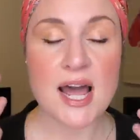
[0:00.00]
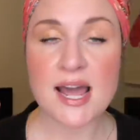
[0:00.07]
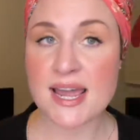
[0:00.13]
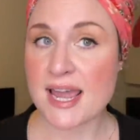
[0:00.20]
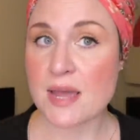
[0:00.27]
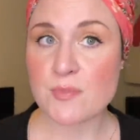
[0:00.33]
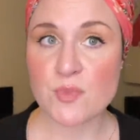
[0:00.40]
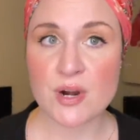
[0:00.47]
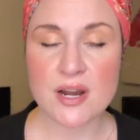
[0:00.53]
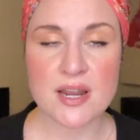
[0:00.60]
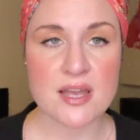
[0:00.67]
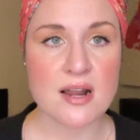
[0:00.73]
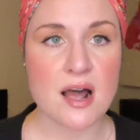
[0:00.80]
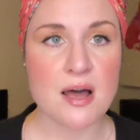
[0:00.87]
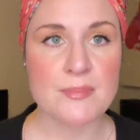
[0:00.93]
I am wearing
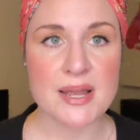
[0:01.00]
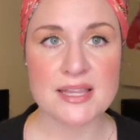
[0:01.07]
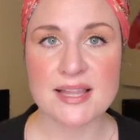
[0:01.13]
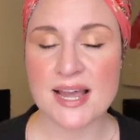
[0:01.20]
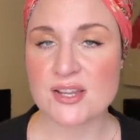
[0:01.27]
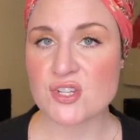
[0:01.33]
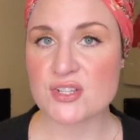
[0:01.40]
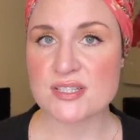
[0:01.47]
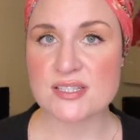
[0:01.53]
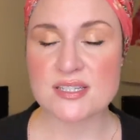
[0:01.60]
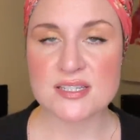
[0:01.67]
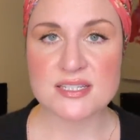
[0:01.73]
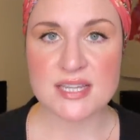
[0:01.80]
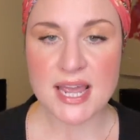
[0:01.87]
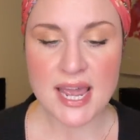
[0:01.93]
it on my lashes
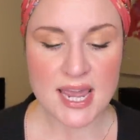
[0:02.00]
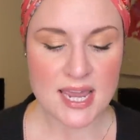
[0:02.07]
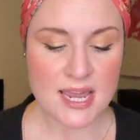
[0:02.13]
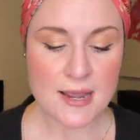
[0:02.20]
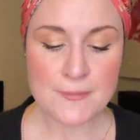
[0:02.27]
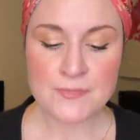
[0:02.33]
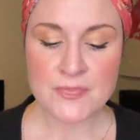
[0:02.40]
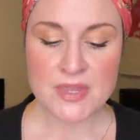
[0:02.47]
today.